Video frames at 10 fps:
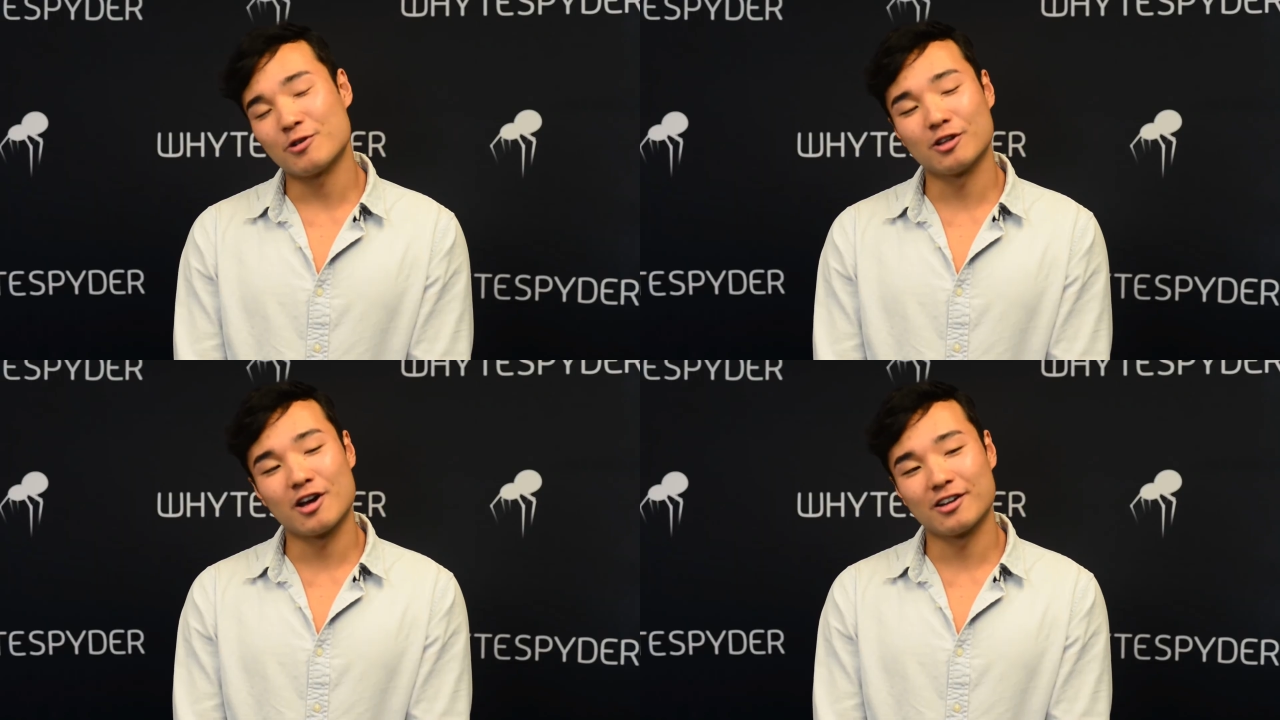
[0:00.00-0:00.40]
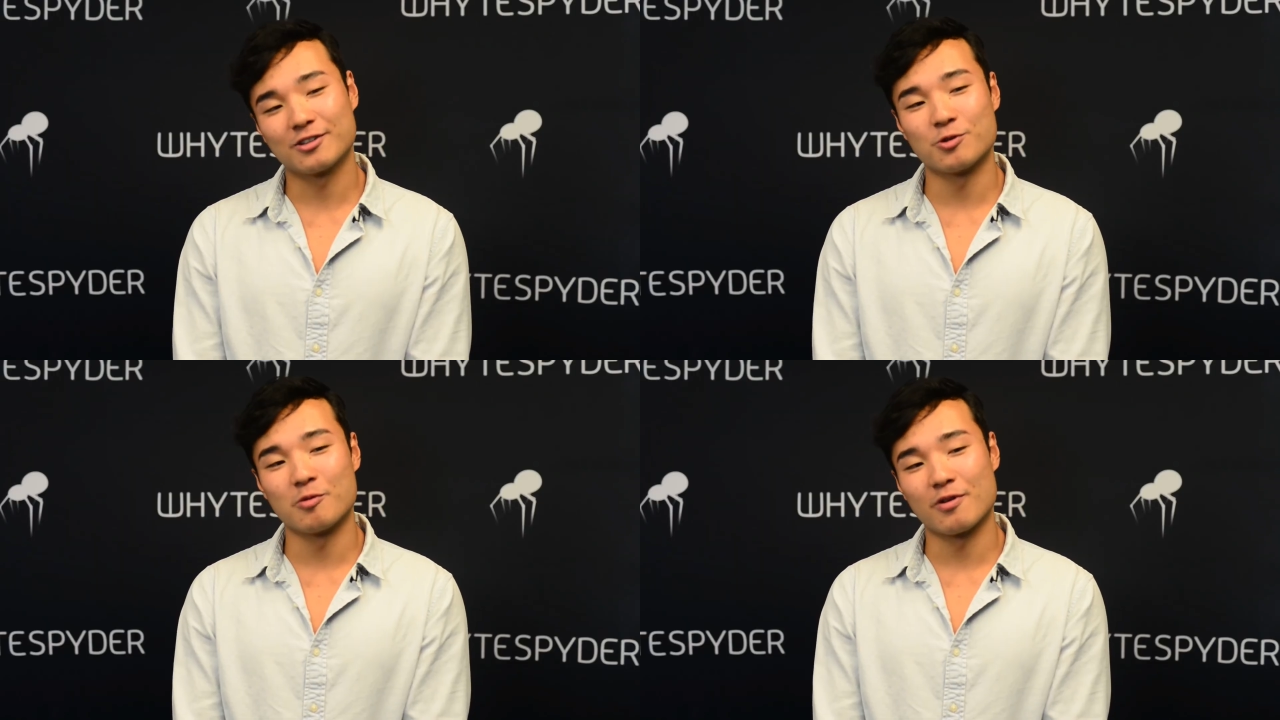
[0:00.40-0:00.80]
were a lot of
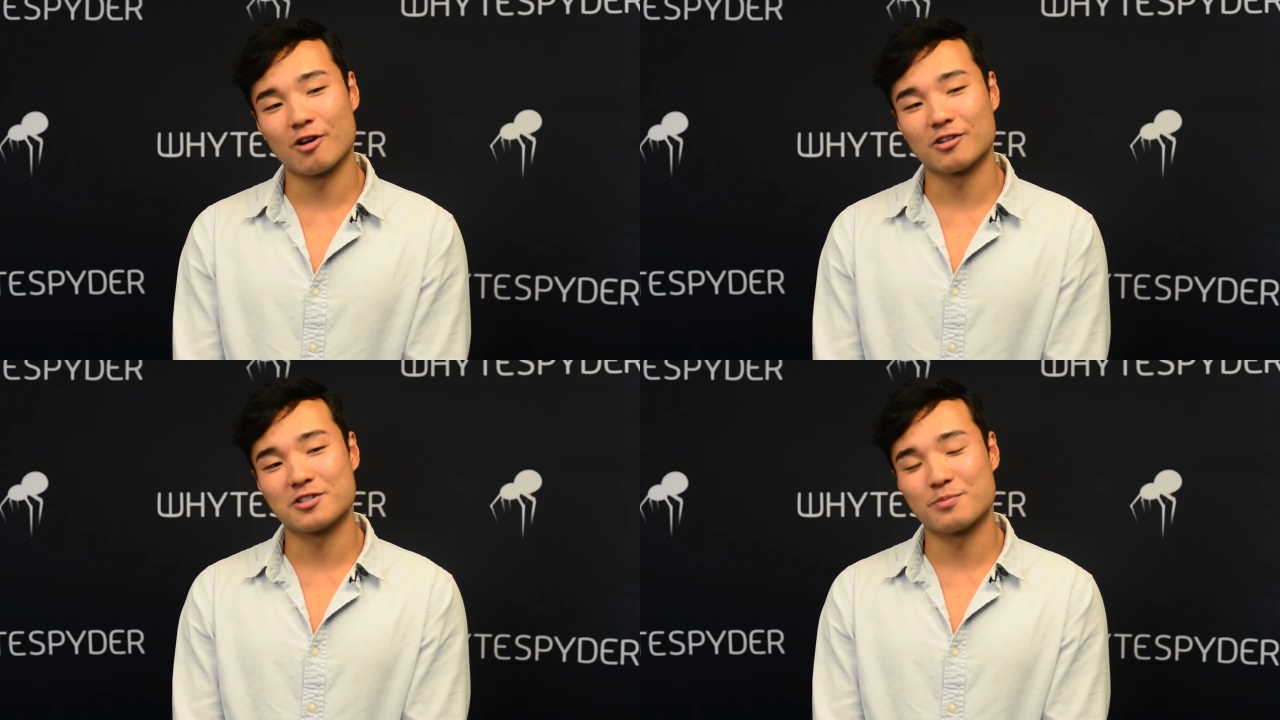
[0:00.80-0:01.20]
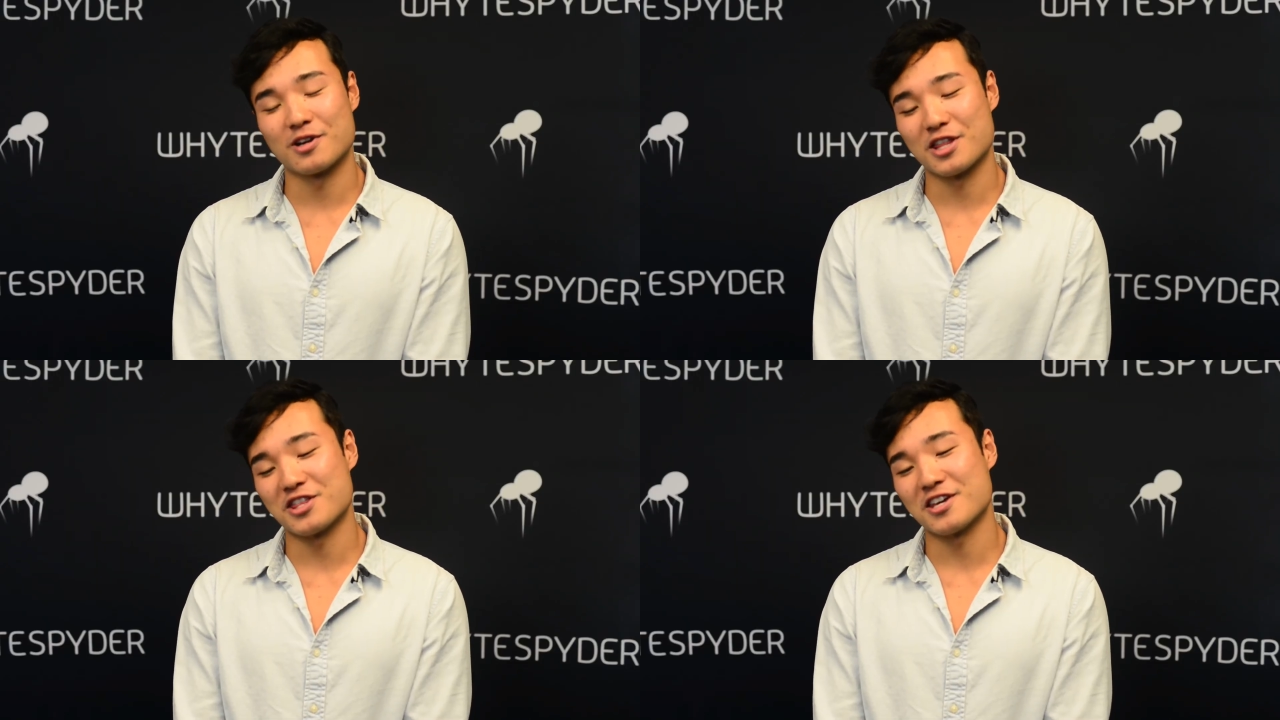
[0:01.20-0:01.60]
cool parts, but
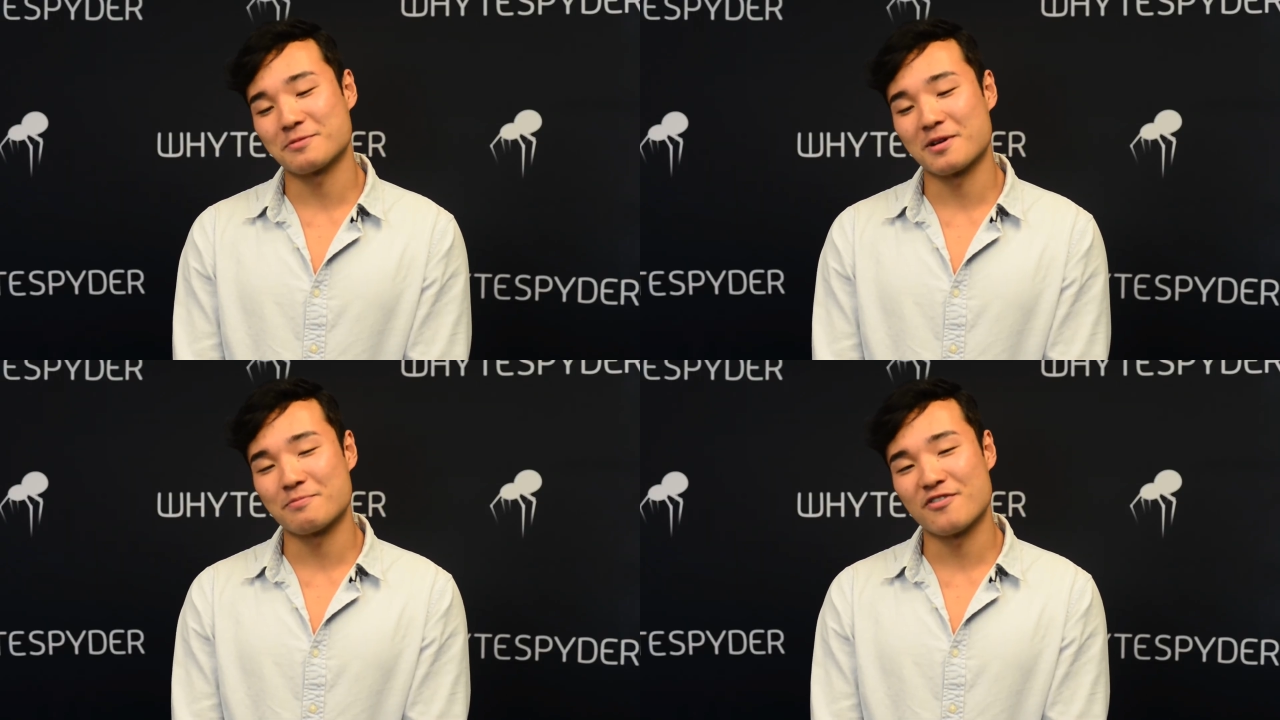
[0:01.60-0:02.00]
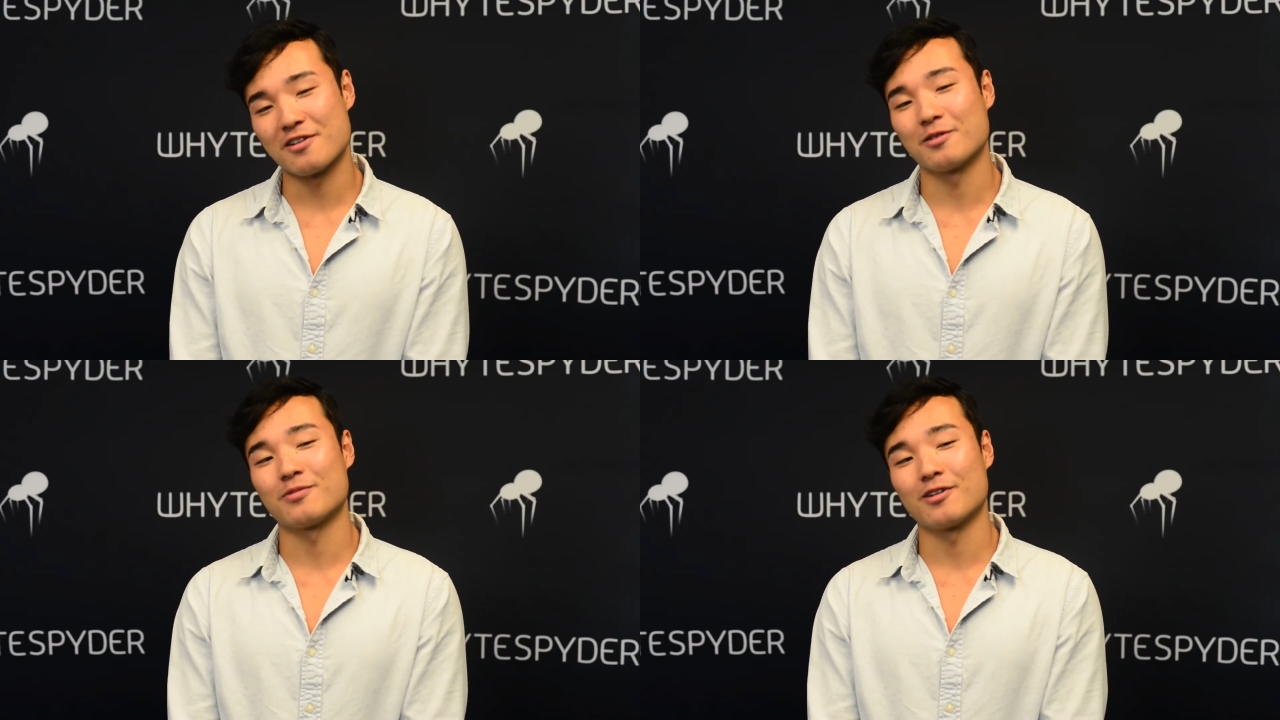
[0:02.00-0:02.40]
I think my favorite